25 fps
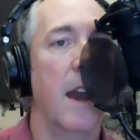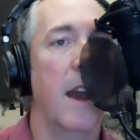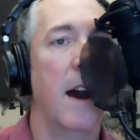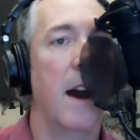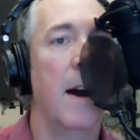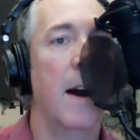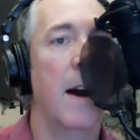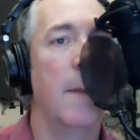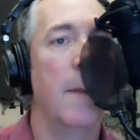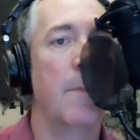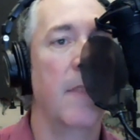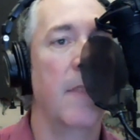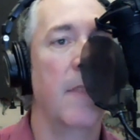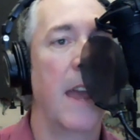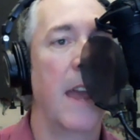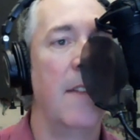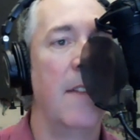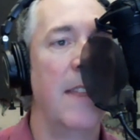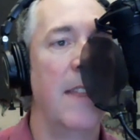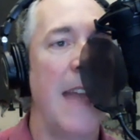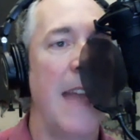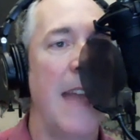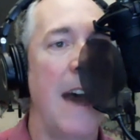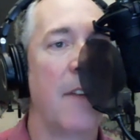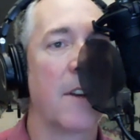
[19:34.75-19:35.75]

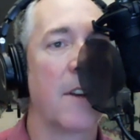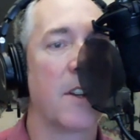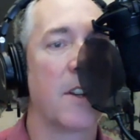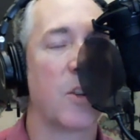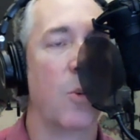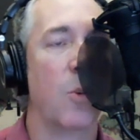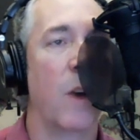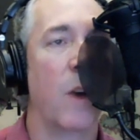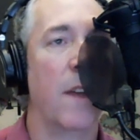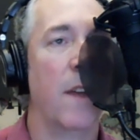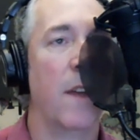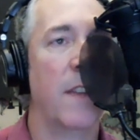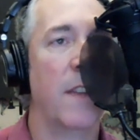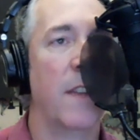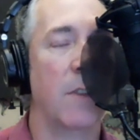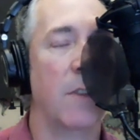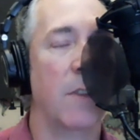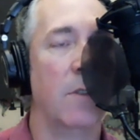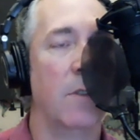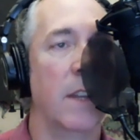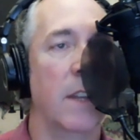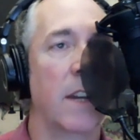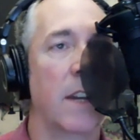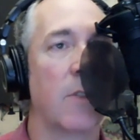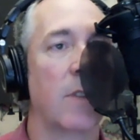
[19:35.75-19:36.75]
And now there's one that you
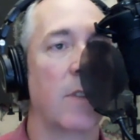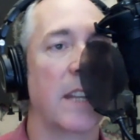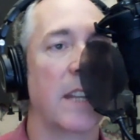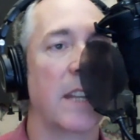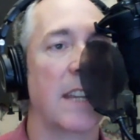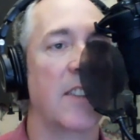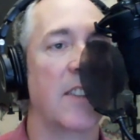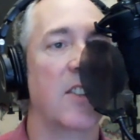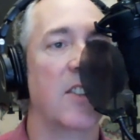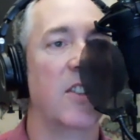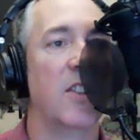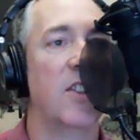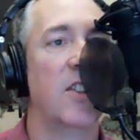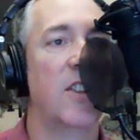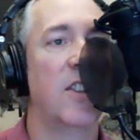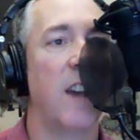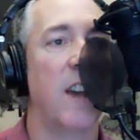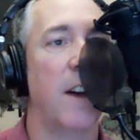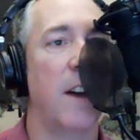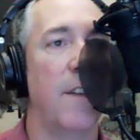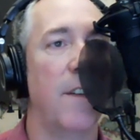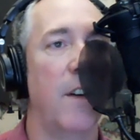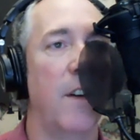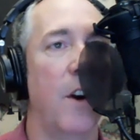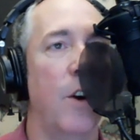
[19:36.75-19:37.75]
literally
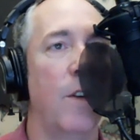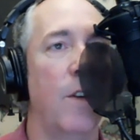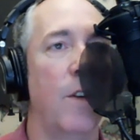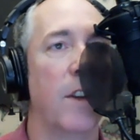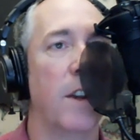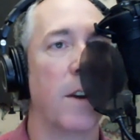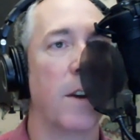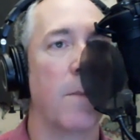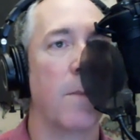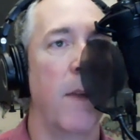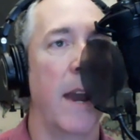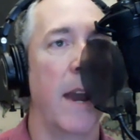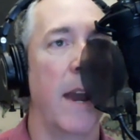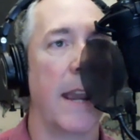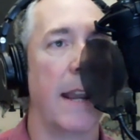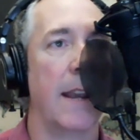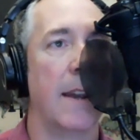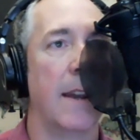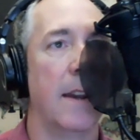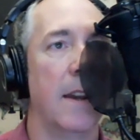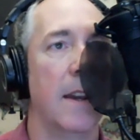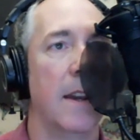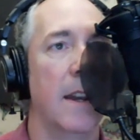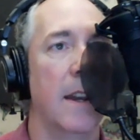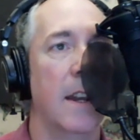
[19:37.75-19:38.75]
stuff over your
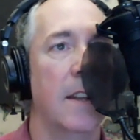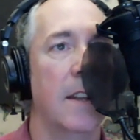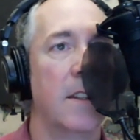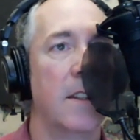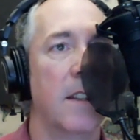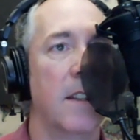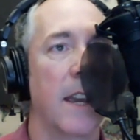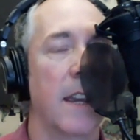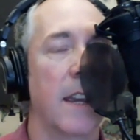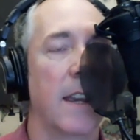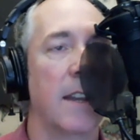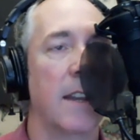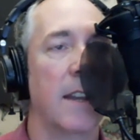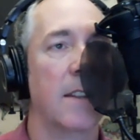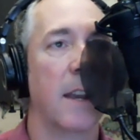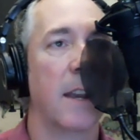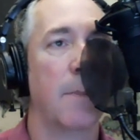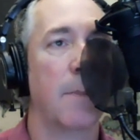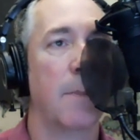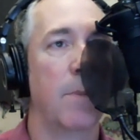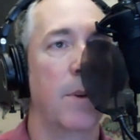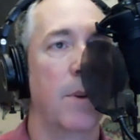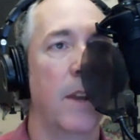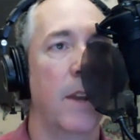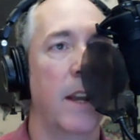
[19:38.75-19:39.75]
mic. It's
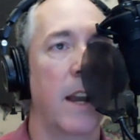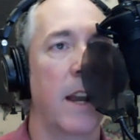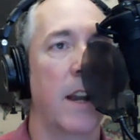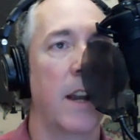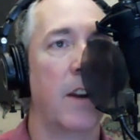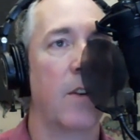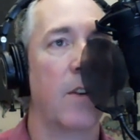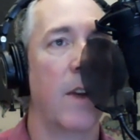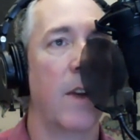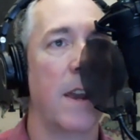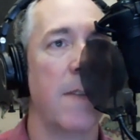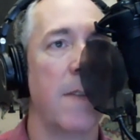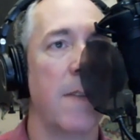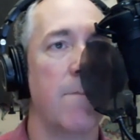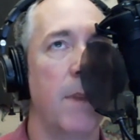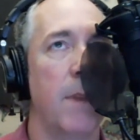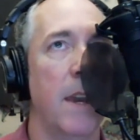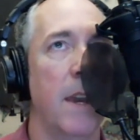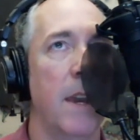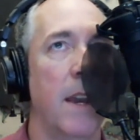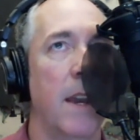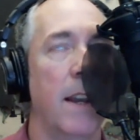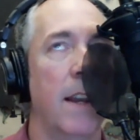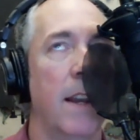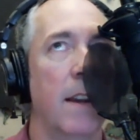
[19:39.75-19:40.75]
like putting a great
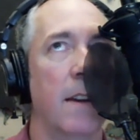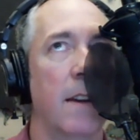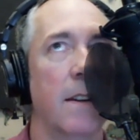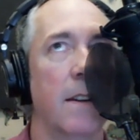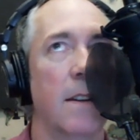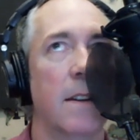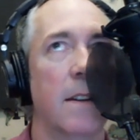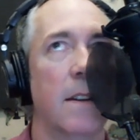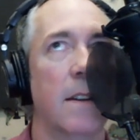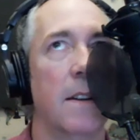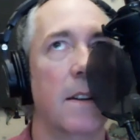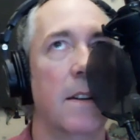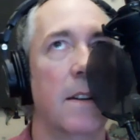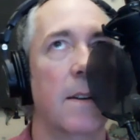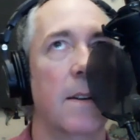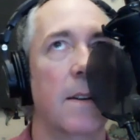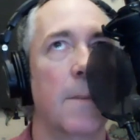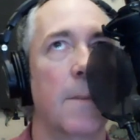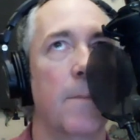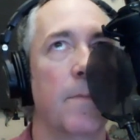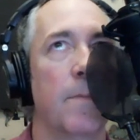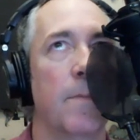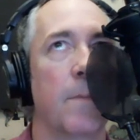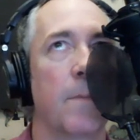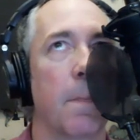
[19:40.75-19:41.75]
big,
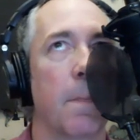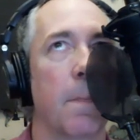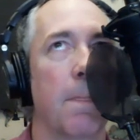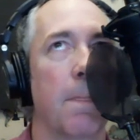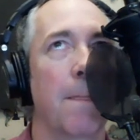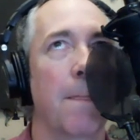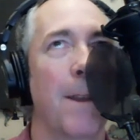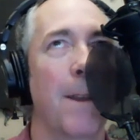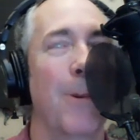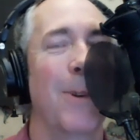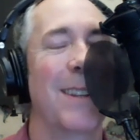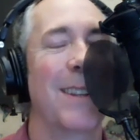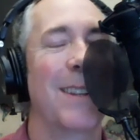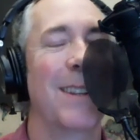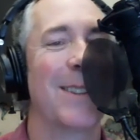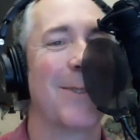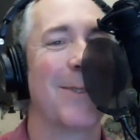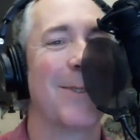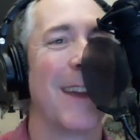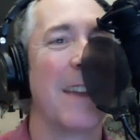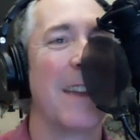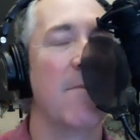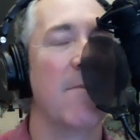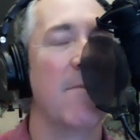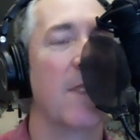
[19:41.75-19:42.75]
what's the
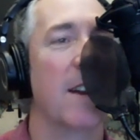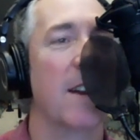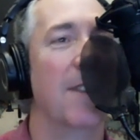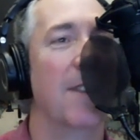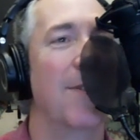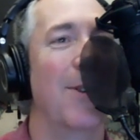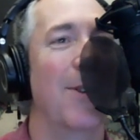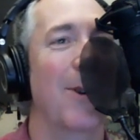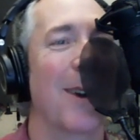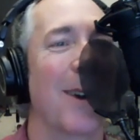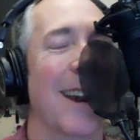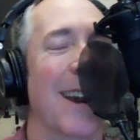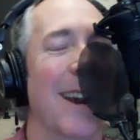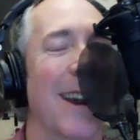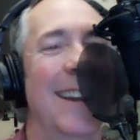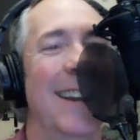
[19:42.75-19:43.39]
right metaphor?